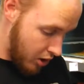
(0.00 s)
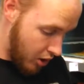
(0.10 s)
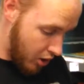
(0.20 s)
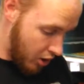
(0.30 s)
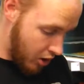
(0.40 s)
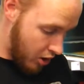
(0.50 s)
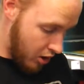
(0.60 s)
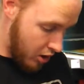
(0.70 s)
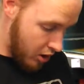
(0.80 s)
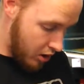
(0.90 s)

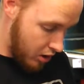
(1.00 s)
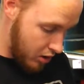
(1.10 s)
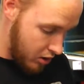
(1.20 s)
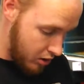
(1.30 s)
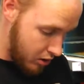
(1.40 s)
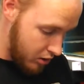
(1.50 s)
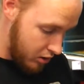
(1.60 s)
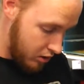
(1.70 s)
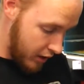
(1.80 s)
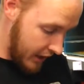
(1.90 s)
are
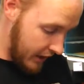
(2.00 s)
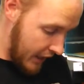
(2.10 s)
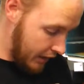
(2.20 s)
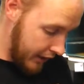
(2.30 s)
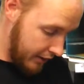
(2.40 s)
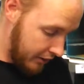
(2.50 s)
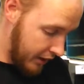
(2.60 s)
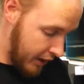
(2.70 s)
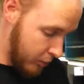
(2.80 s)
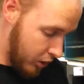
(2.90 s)
exactly the
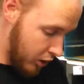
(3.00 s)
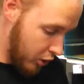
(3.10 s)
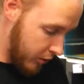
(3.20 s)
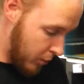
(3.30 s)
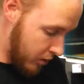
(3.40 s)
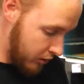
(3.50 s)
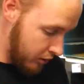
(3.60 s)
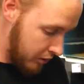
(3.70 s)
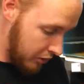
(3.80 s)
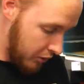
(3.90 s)
same as the other
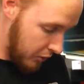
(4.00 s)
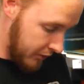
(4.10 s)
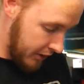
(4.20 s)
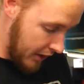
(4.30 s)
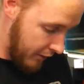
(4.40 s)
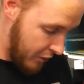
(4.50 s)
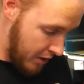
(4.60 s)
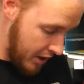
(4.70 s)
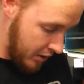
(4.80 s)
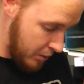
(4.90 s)
ones. There's nothing
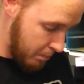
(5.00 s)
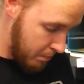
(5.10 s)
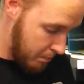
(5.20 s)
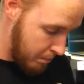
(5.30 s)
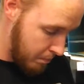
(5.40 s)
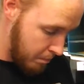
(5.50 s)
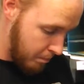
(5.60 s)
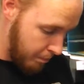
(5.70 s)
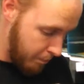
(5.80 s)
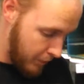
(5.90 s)
different in them,
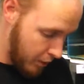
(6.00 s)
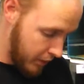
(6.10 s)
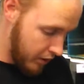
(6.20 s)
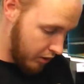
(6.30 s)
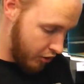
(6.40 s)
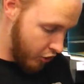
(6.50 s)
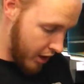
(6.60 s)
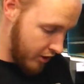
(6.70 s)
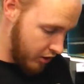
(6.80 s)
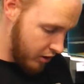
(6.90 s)
which is
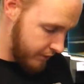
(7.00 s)
strange.